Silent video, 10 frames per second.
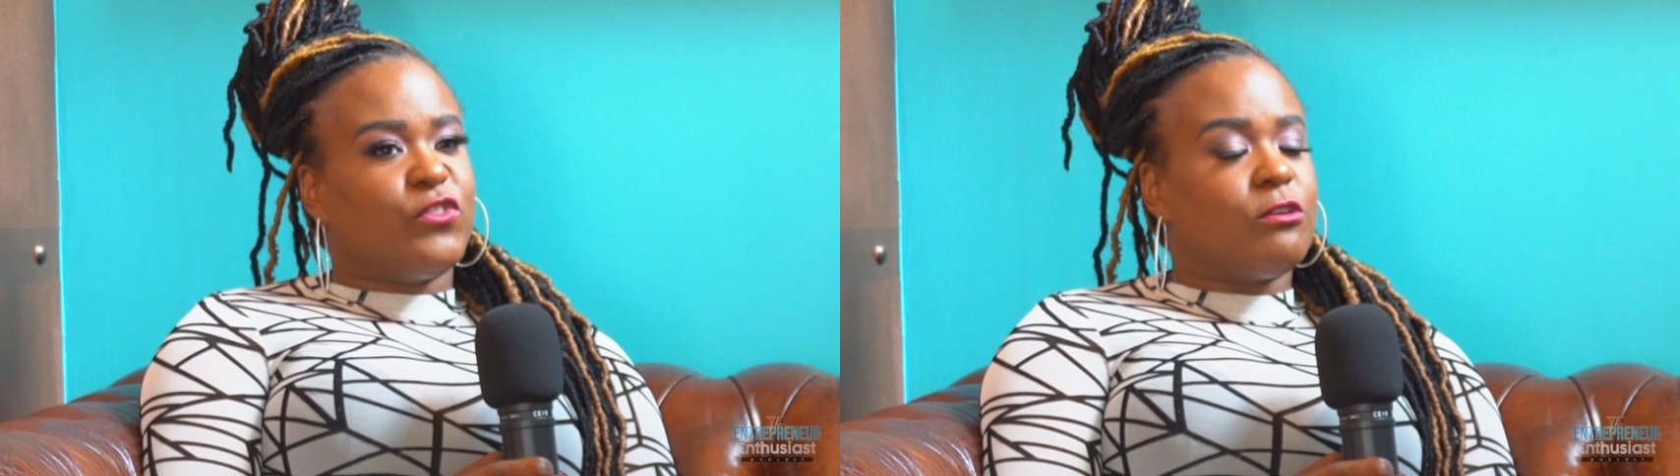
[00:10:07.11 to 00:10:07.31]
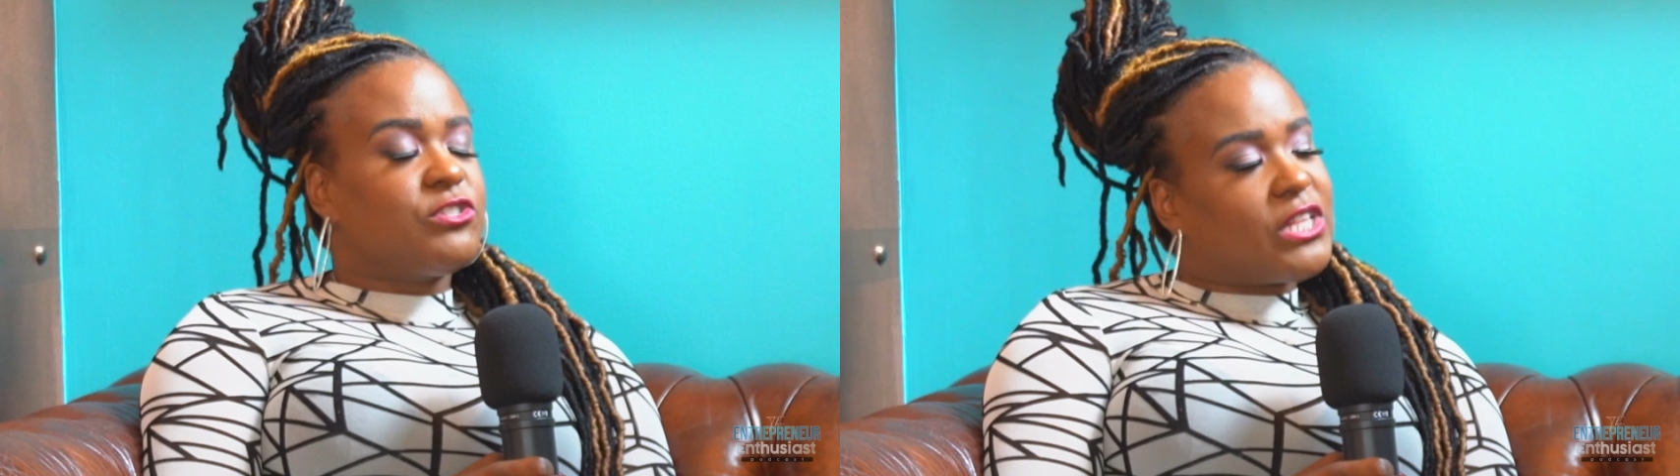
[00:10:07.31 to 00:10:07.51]

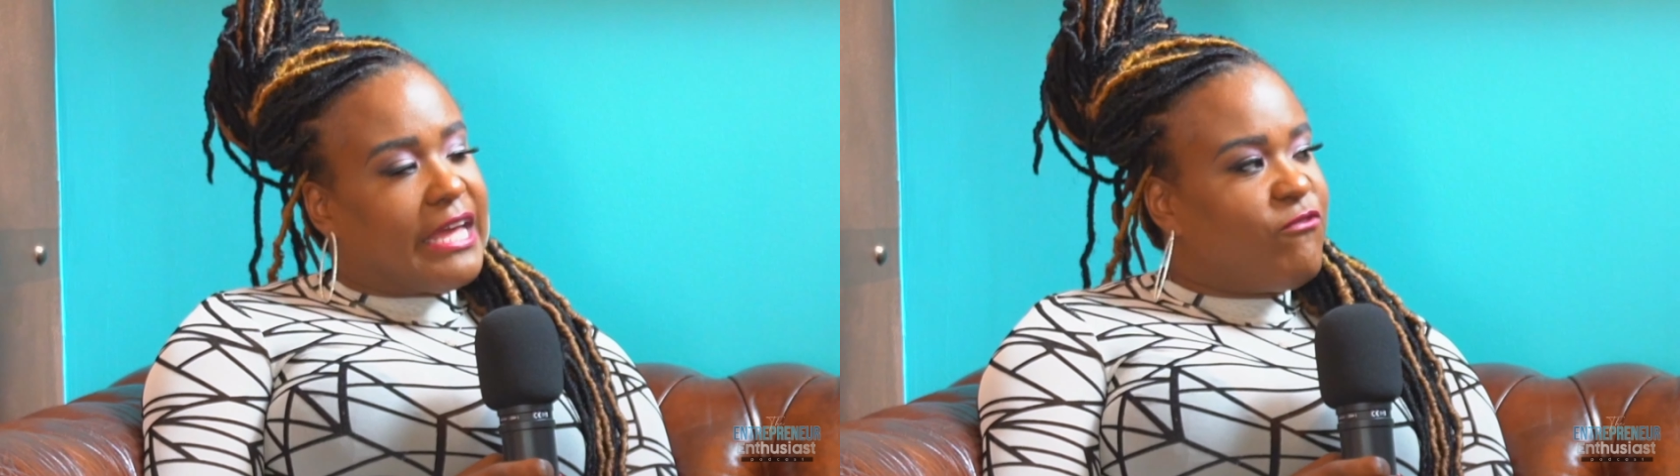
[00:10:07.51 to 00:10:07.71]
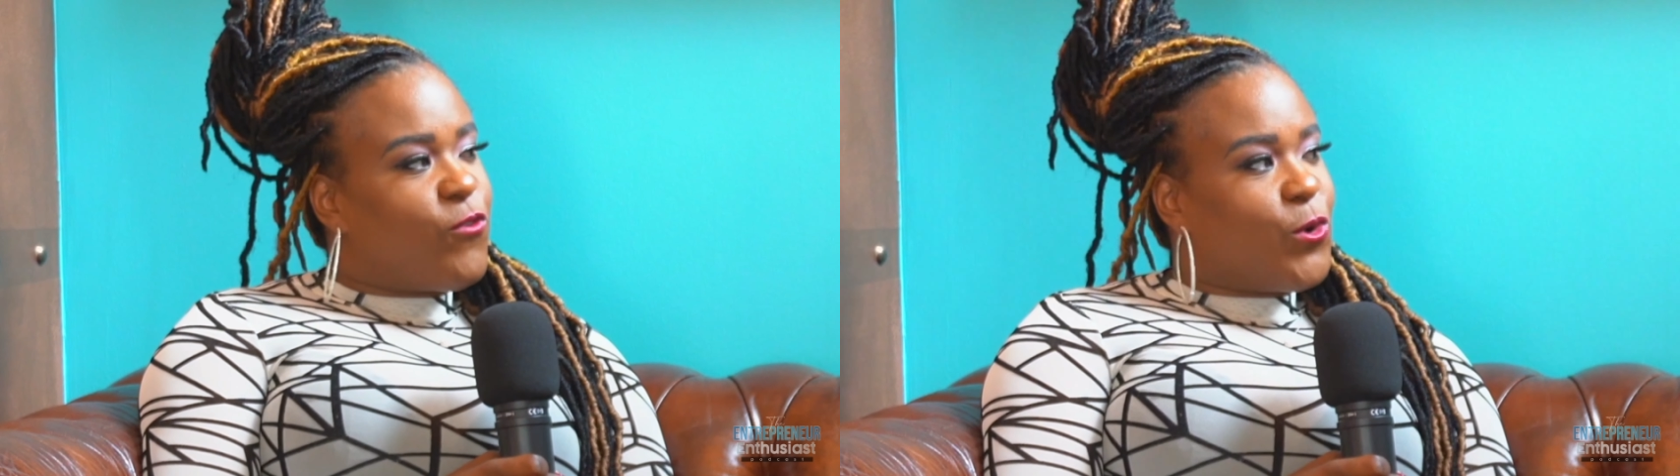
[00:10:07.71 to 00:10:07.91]
those are
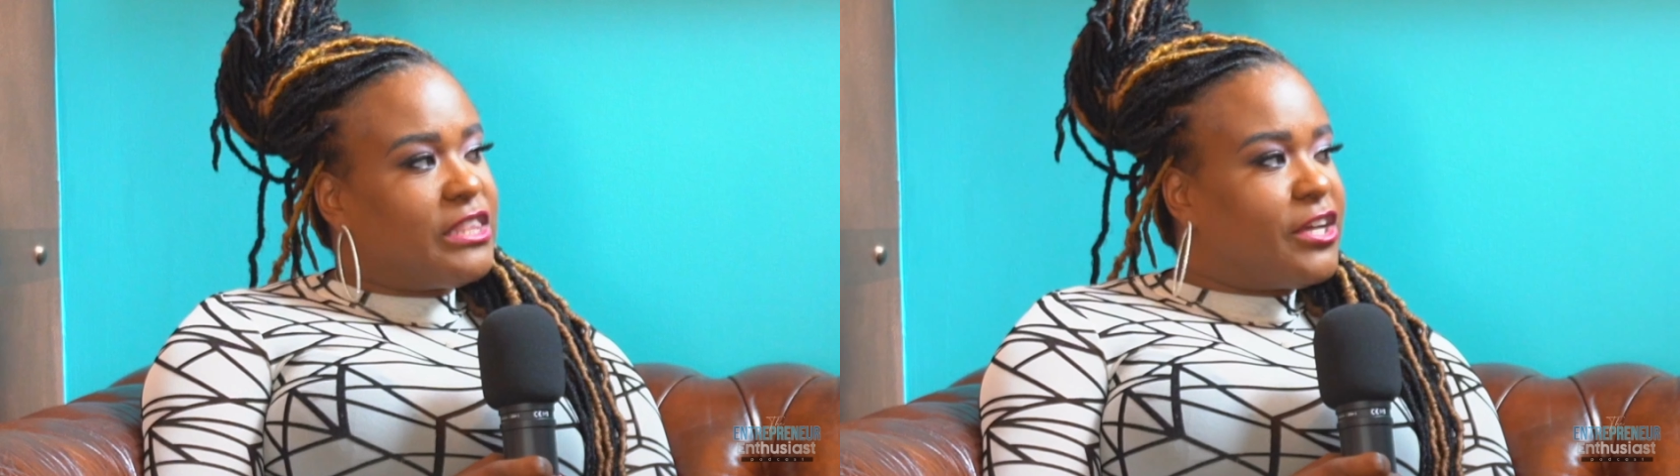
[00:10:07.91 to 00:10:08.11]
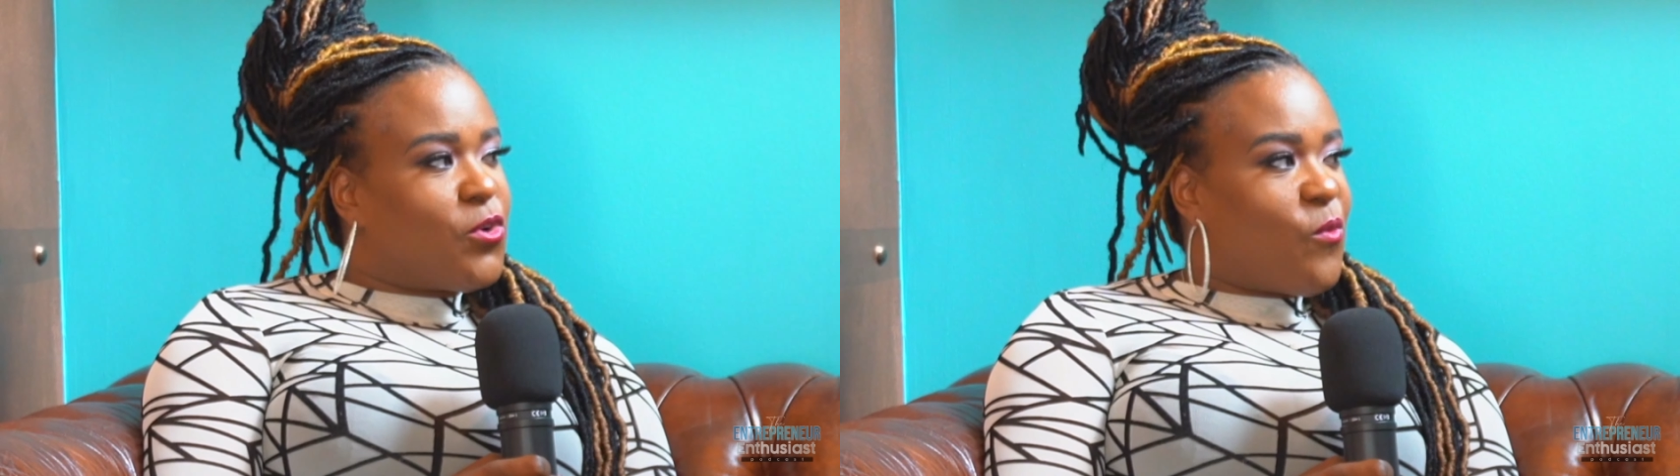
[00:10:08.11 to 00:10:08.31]
like four
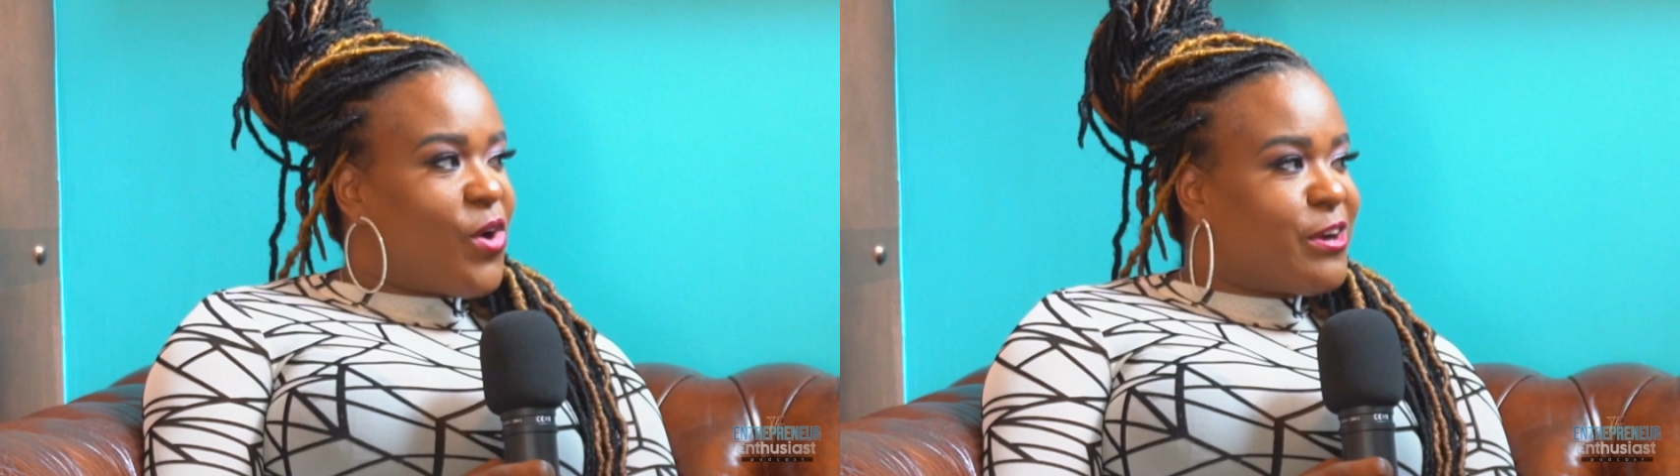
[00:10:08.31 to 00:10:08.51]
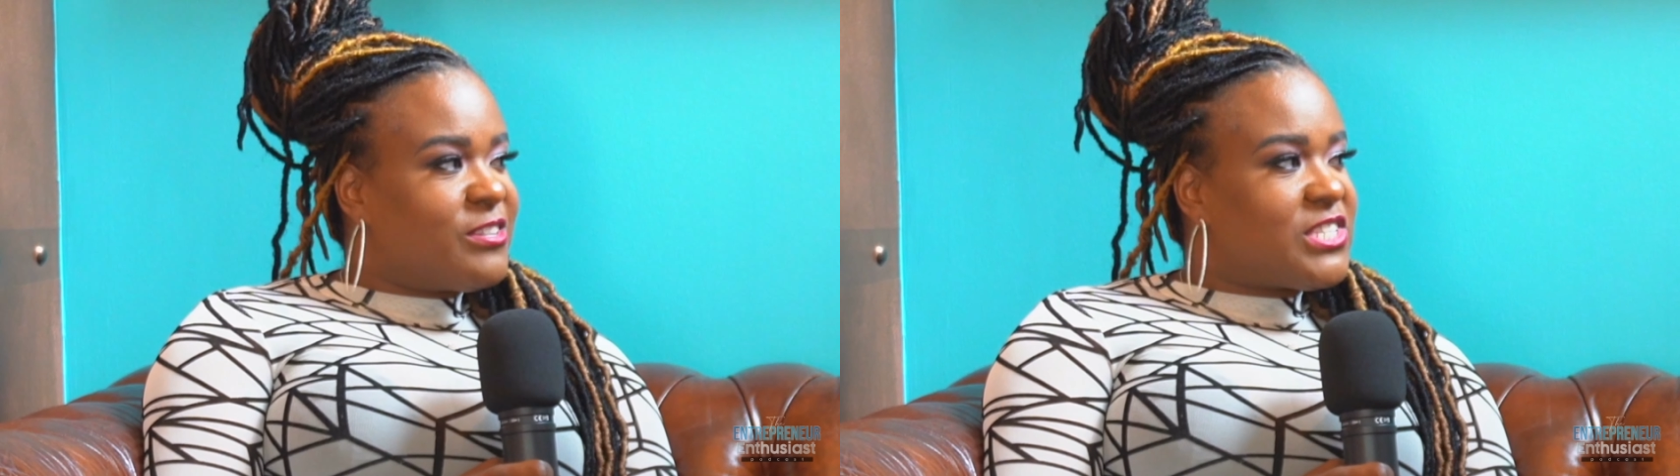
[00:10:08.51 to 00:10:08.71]
letter
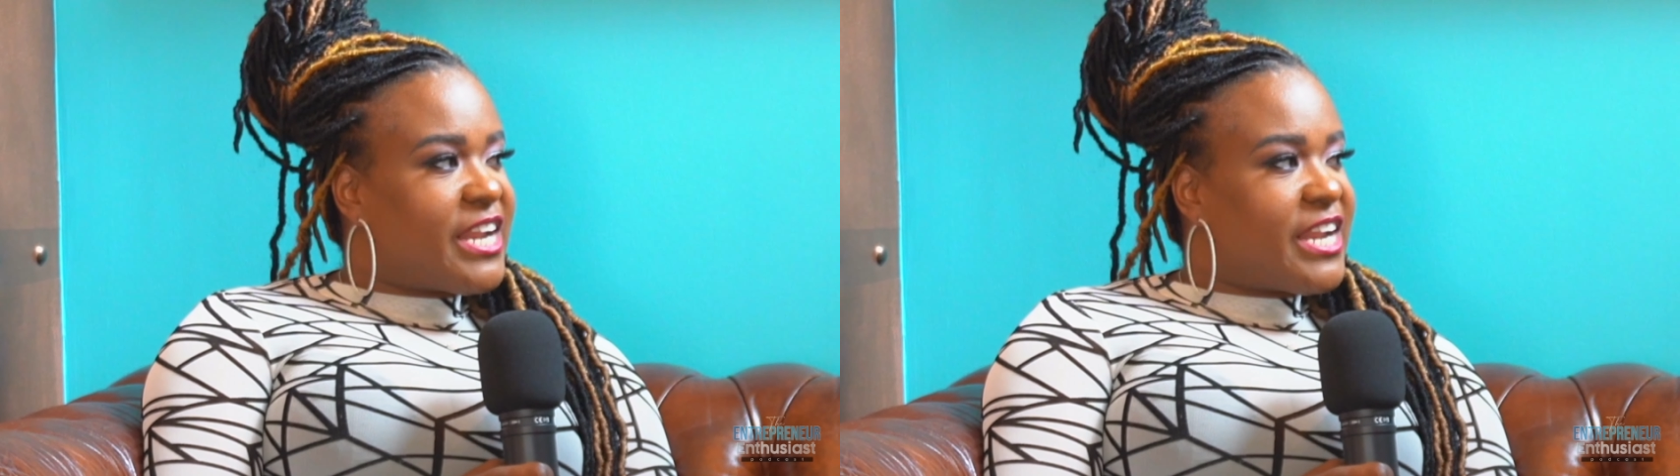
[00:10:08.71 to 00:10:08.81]
words